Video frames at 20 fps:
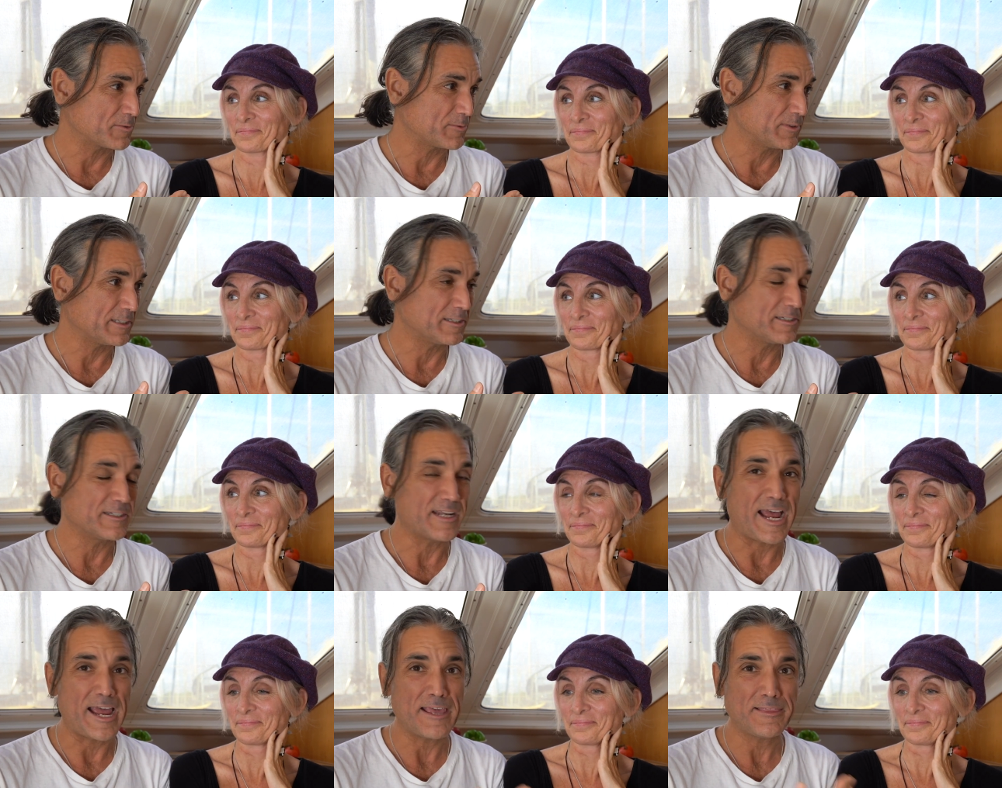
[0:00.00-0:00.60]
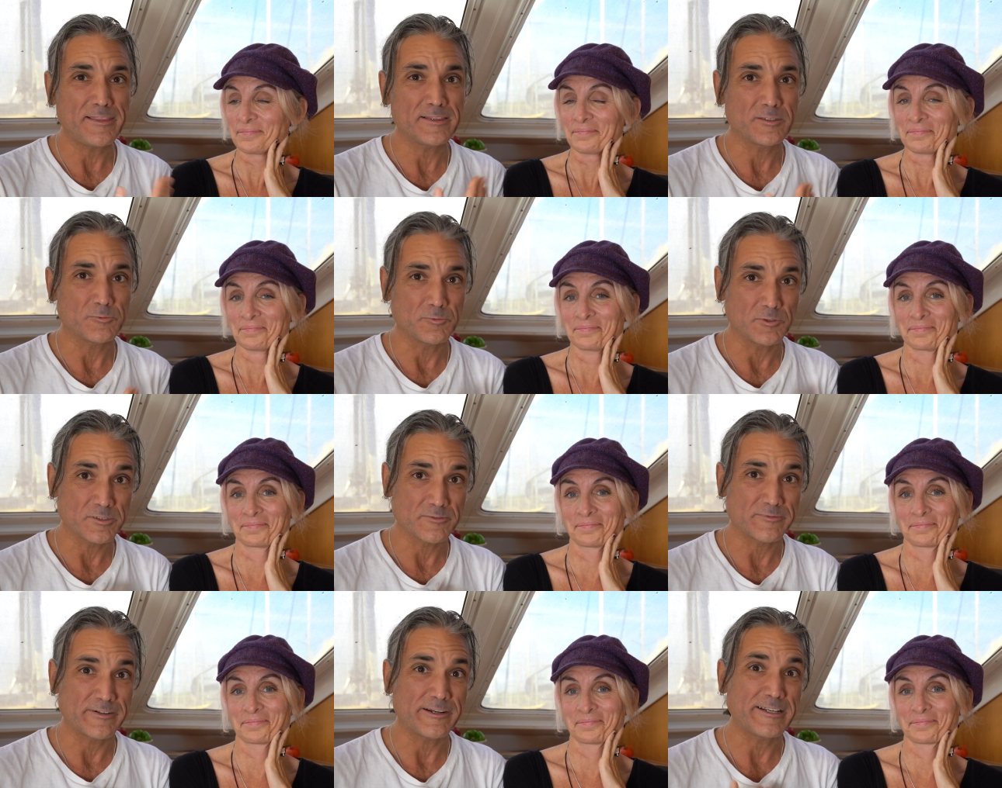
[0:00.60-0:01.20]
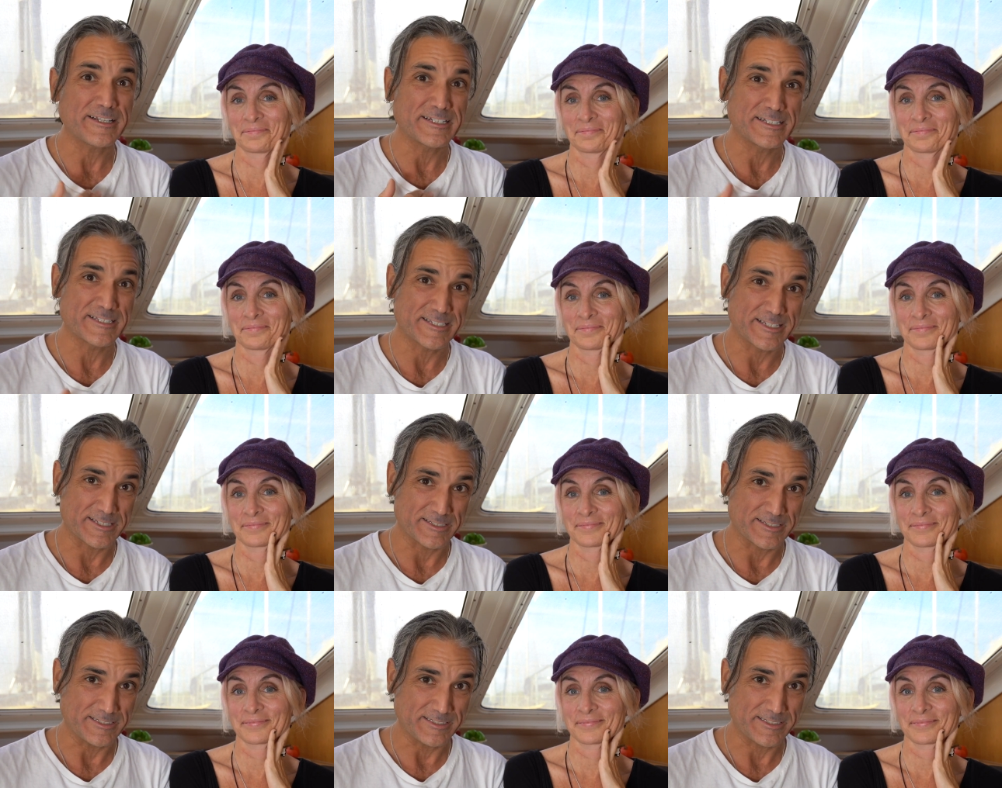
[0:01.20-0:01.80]
Speaker 1: is really good. I think the world is very
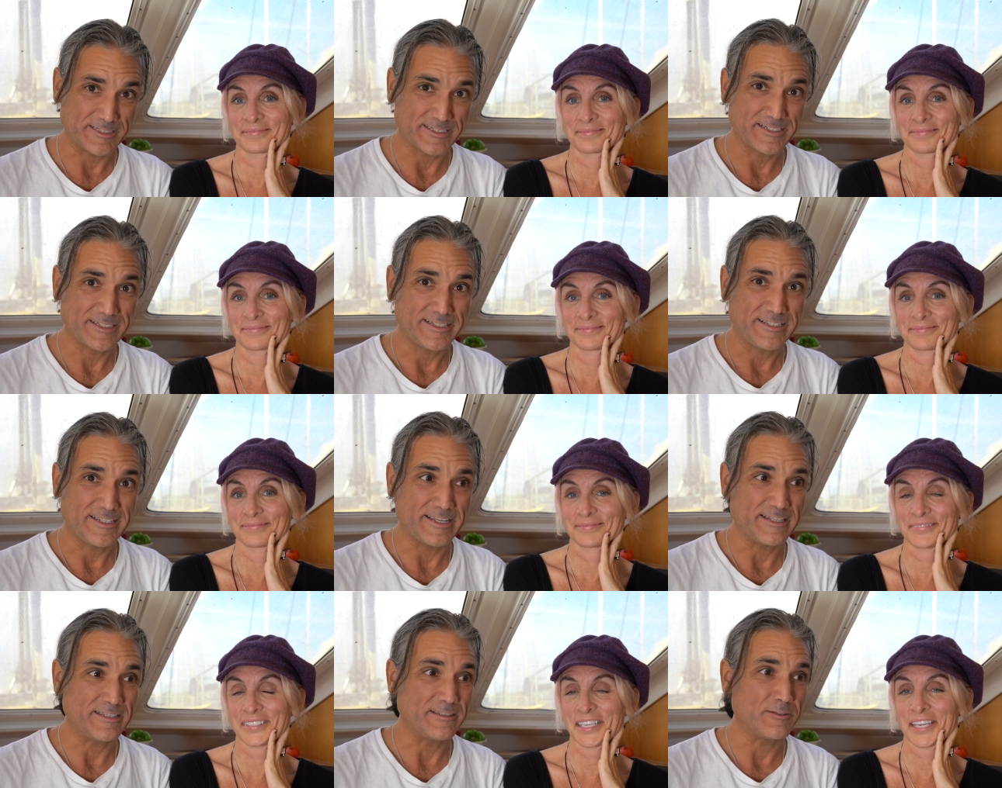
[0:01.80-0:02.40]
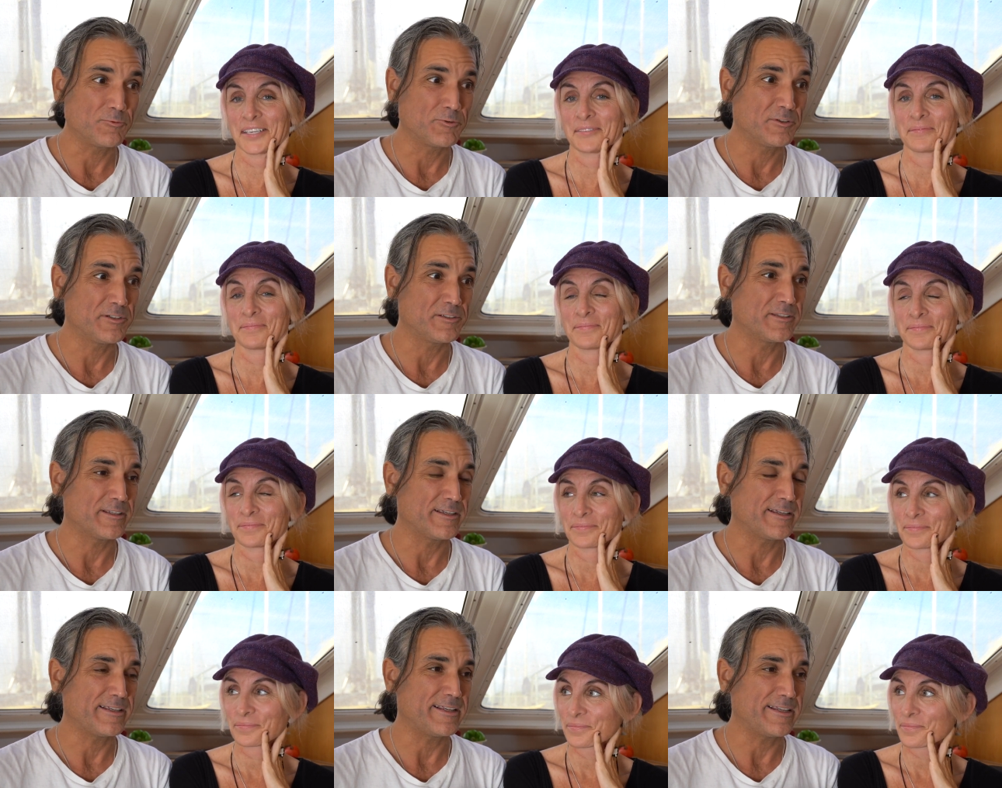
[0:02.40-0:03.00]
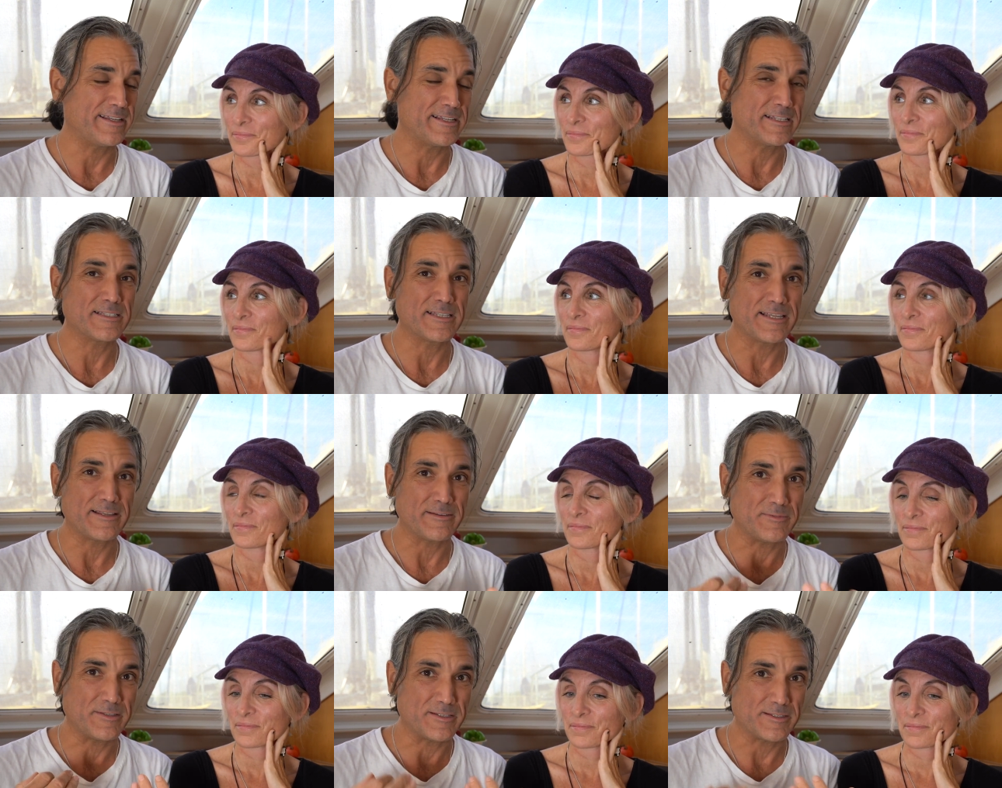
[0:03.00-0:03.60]
consistent, and the world
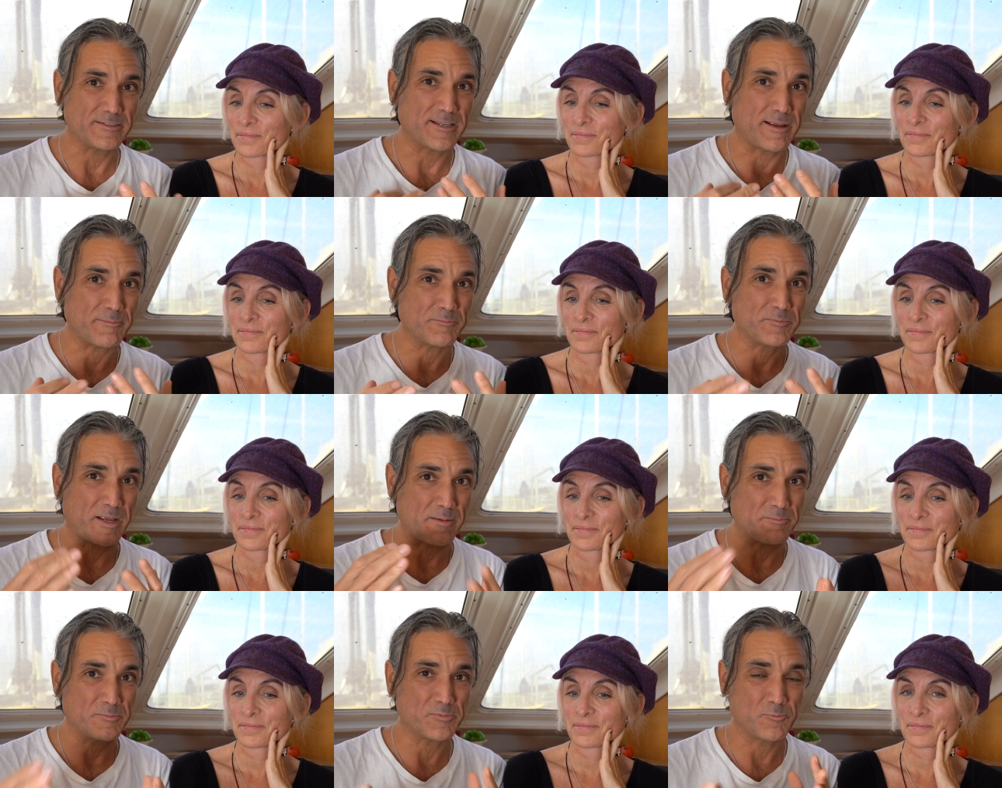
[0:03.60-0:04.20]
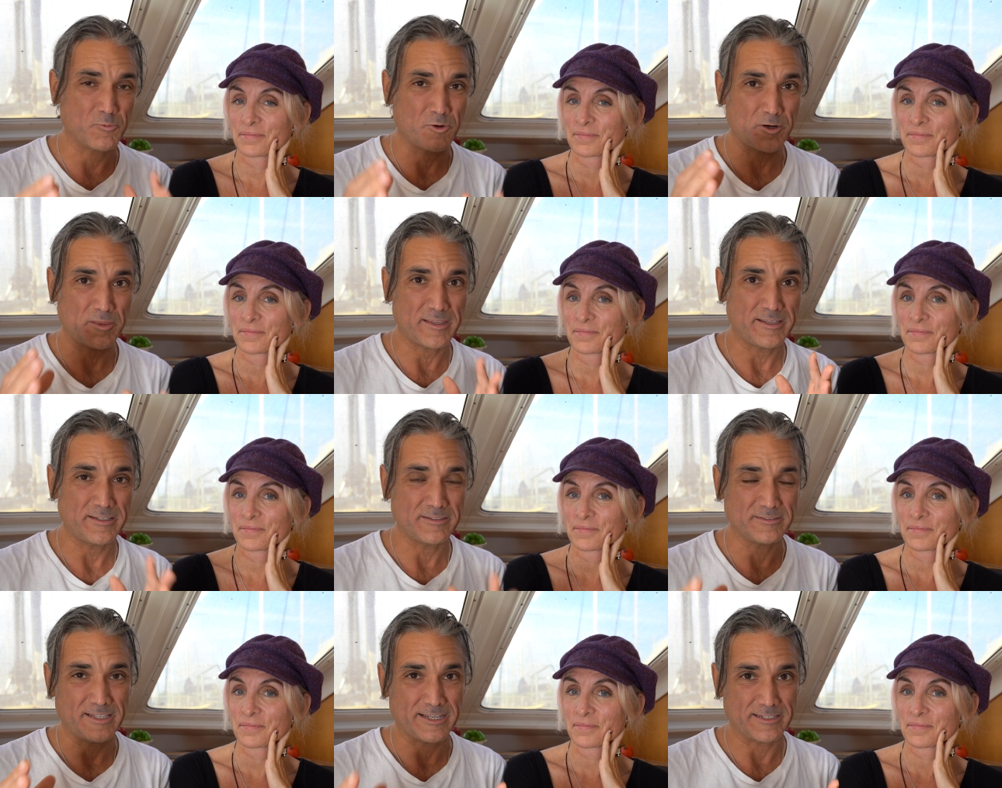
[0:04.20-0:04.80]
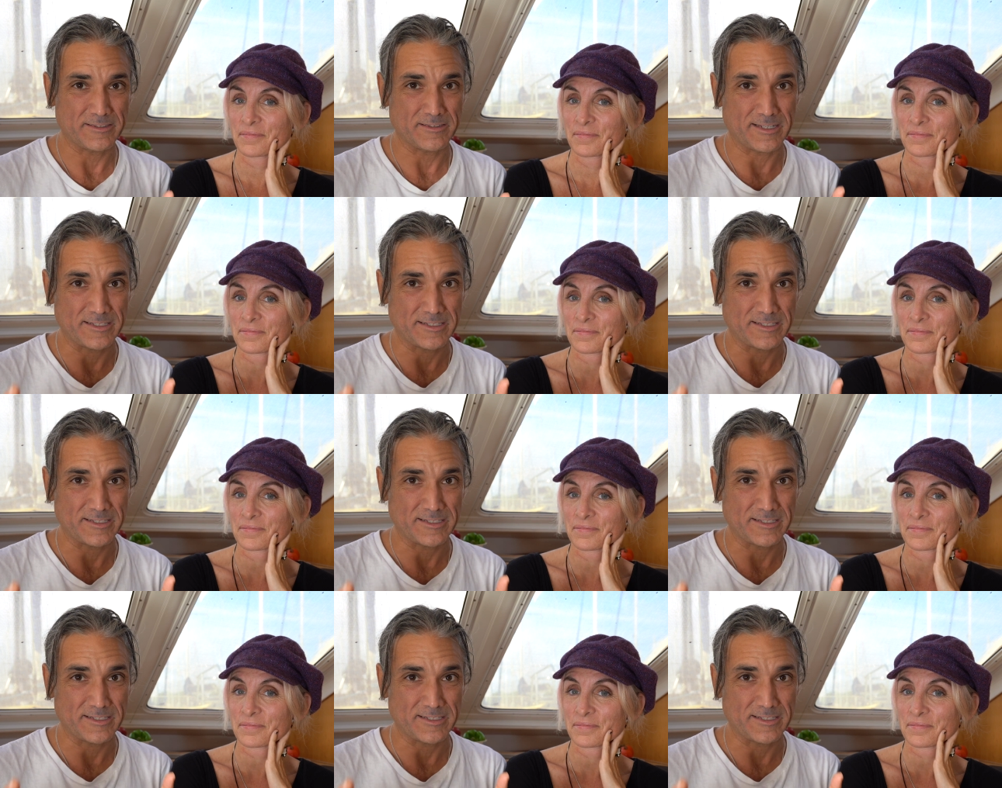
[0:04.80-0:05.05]
is. In, I'm, I'm more thinking like